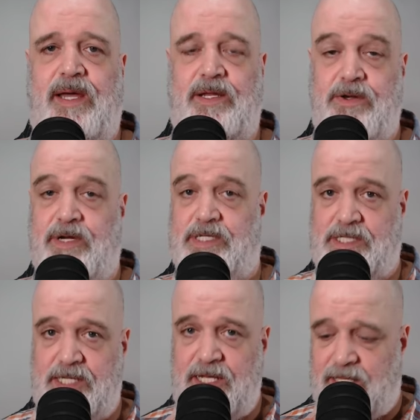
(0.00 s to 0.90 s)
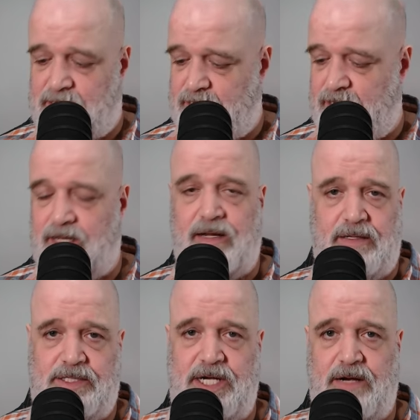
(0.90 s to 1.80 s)
and you could see that the
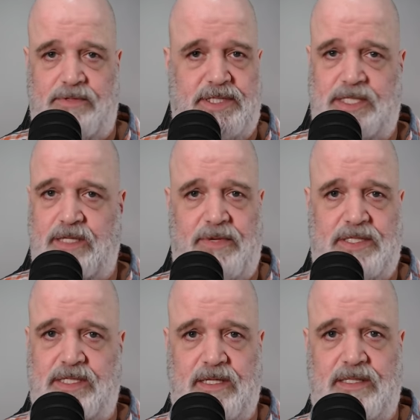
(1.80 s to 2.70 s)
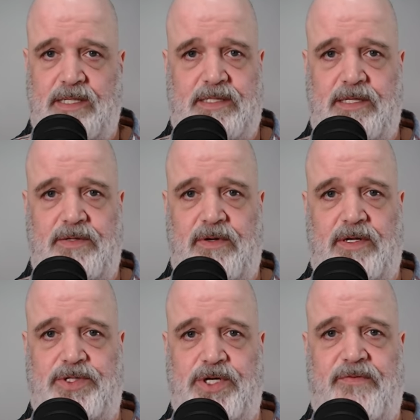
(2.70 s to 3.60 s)
chair was just about to to
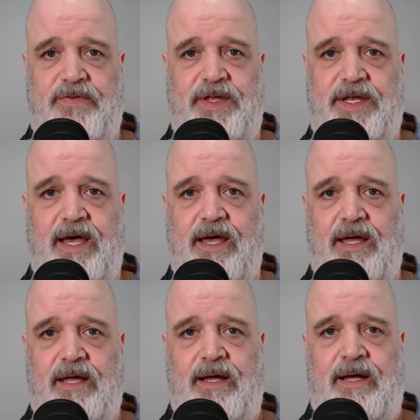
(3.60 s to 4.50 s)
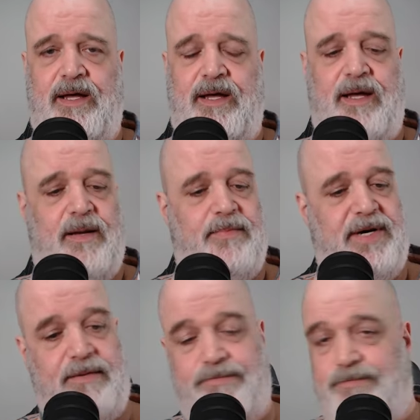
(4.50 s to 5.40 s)
adjourn for the day,
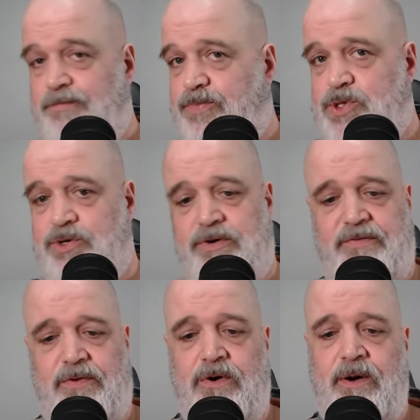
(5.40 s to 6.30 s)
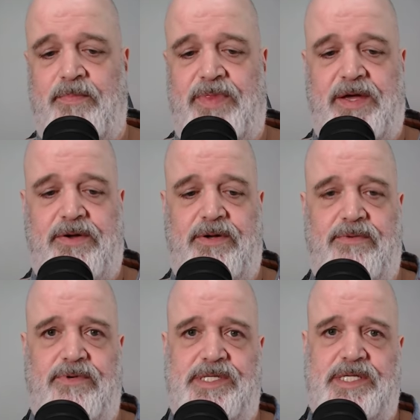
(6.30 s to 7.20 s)
but true to form, they
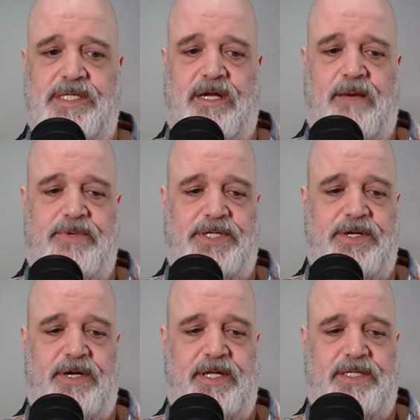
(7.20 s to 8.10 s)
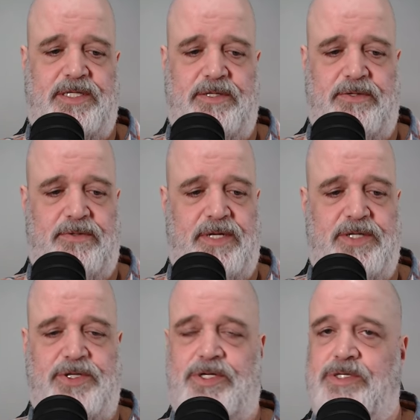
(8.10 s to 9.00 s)
couldn't resist an opportunity to
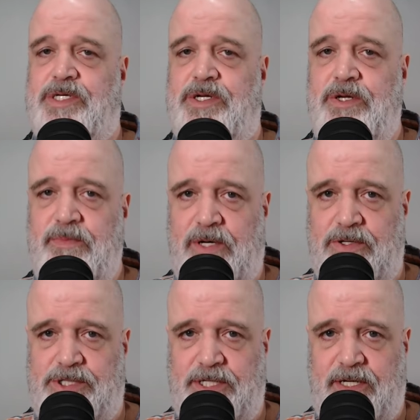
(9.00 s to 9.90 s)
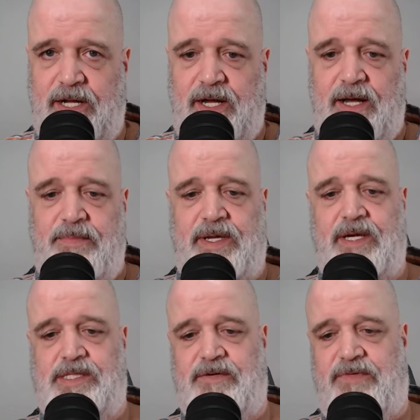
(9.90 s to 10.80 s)
introduce a new motion
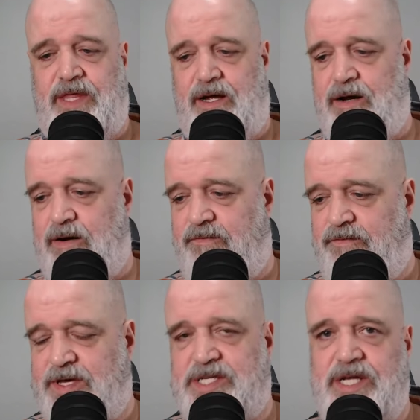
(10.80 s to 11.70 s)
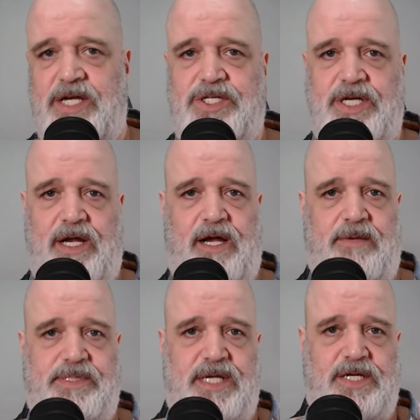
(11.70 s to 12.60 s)
because of their fixation and
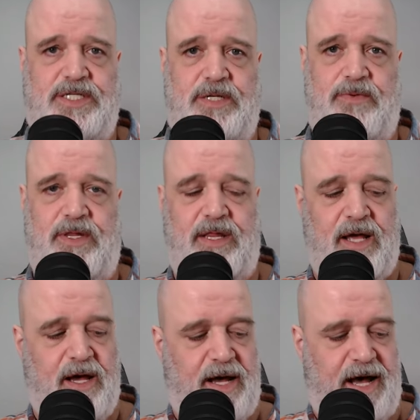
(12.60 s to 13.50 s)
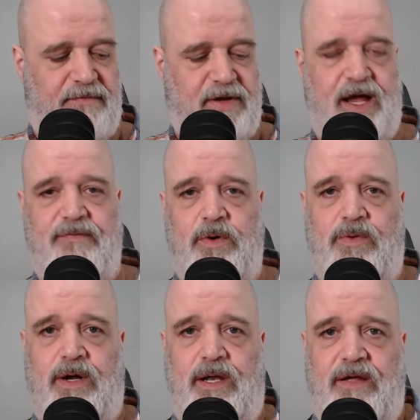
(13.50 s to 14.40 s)
obsession with having
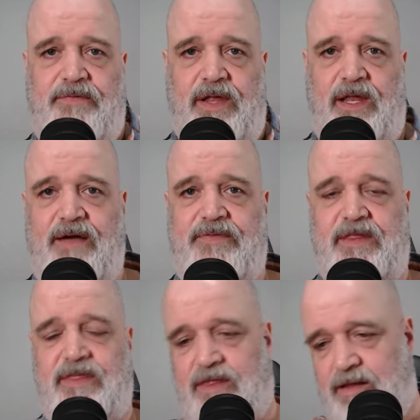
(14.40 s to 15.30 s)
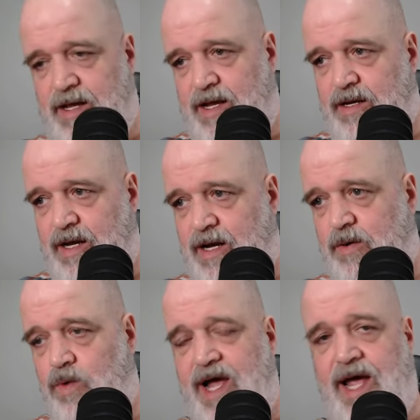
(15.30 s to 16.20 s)
everyone live the life that in in a
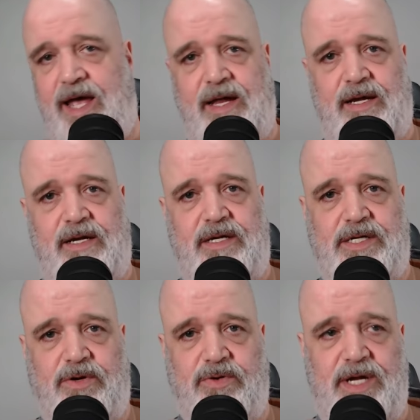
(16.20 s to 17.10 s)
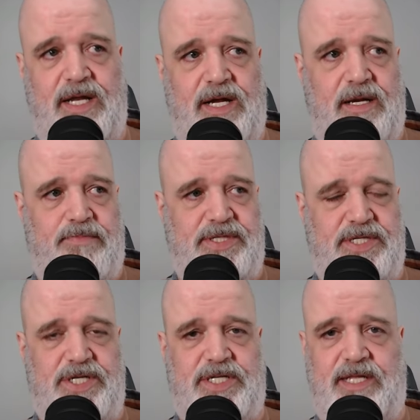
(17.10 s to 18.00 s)
way and in a degree and in a
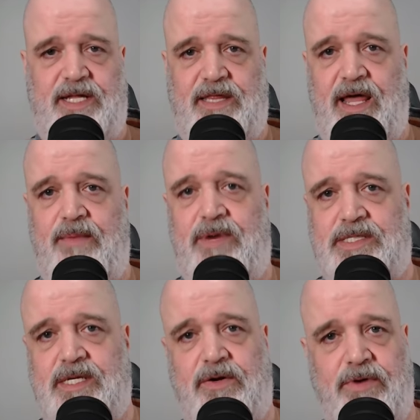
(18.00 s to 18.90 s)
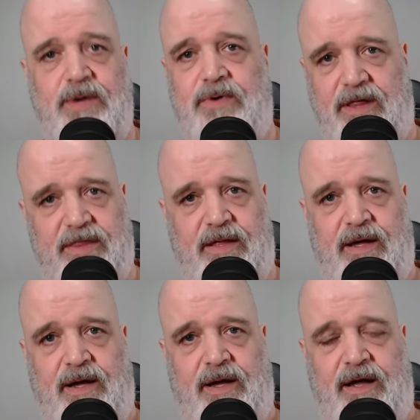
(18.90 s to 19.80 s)
position that they must agree with.
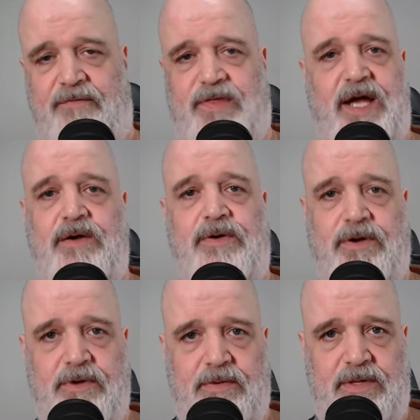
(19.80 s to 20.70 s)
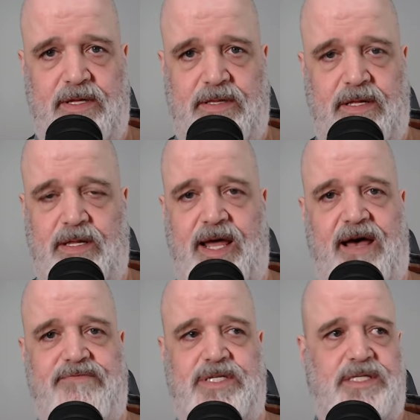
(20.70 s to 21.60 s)
If they don't agree with it, then they
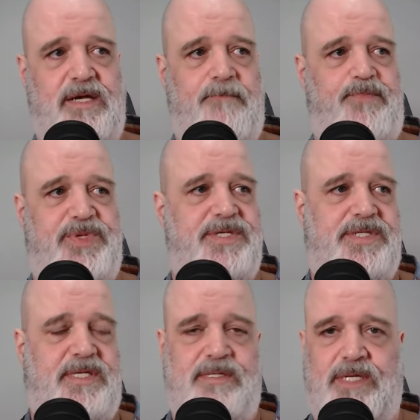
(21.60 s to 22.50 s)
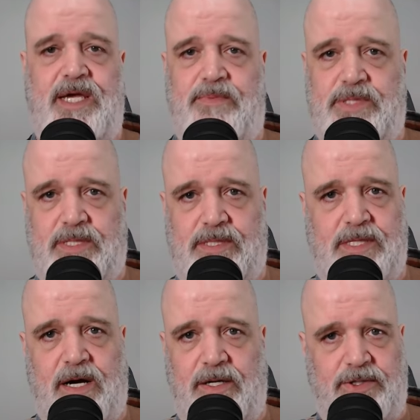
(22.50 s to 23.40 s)
have to steep, just keep
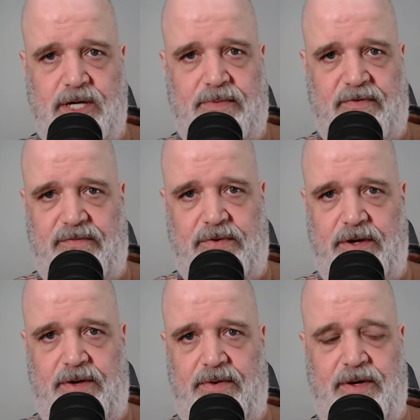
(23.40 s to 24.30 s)
starting trouble for you.